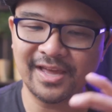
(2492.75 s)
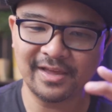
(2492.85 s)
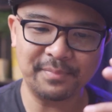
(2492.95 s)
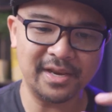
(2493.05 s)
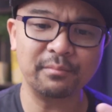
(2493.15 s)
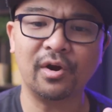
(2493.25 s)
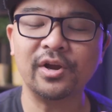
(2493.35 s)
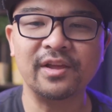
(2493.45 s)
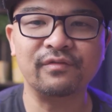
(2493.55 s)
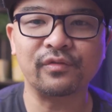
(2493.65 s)
been in
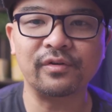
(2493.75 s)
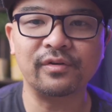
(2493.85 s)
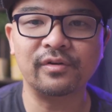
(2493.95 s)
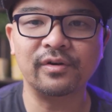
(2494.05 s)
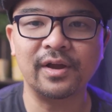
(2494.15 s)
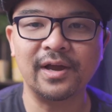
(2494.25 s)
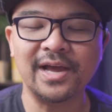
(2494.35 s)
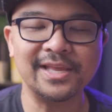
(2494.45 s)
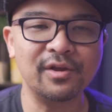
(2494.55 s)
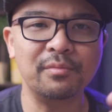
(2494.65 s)
marketing for,
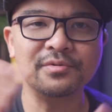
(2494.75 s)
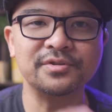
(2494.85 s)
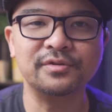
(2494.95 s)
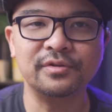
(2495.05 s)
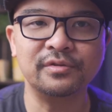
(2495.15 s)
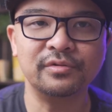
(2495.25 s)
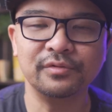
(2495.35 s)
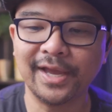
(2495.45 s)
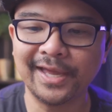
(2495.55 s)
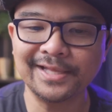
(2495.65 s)
I think, almost 2
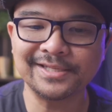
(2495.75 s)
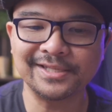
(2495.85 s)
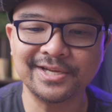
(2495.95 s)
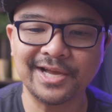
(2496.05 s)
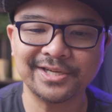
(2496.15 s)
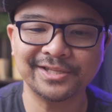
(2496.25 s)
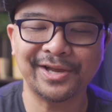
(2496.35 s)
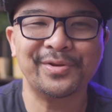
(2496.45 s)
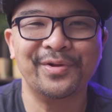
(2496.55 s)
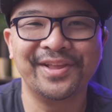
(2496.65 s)
decades. I checked
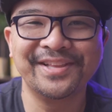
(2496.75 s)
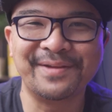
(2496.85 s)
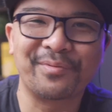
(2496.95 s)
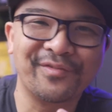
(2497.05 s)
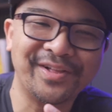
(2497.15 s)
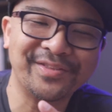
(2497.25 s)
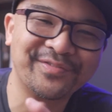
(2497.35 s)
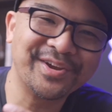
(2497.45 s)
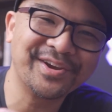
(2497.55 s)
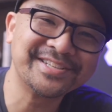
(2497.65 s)
out your LinkedIn profile to
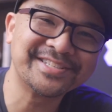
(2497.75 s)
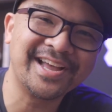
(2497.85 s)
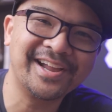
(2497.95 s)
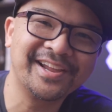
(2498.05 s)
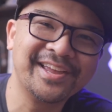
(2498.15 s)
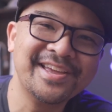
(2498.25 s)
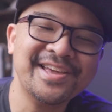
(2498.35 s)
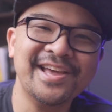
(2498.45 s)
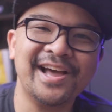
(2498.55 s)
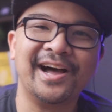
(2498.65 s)
figure exactly.
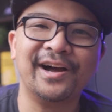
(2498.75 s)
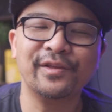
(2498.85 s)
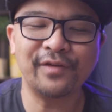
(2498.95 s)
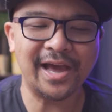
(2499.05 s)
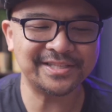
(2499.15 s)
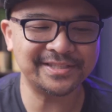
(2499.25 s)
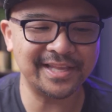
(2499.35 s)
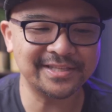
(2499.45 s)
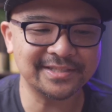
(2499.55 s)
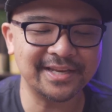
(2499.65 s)
You've had
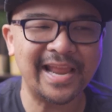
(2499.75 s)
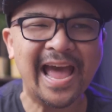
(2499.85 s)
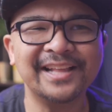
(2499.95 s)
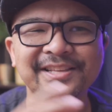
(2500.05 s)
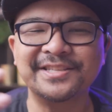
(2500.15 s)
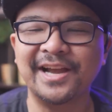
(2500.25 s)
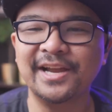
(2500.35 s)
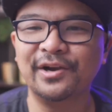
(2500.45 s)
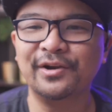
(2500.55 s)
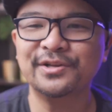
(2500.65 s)
stints as an ad
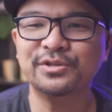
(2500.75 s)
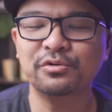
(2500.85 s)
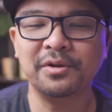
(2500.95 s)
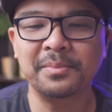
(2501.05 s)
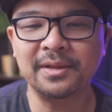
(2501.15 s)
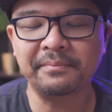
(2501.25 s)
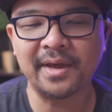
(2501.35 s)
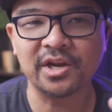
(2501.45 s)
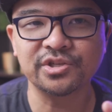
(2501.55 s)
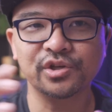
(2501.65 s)
designer, social media
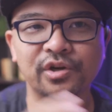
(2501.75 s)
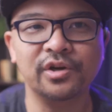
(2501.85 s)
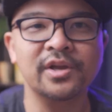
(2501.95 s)
manager,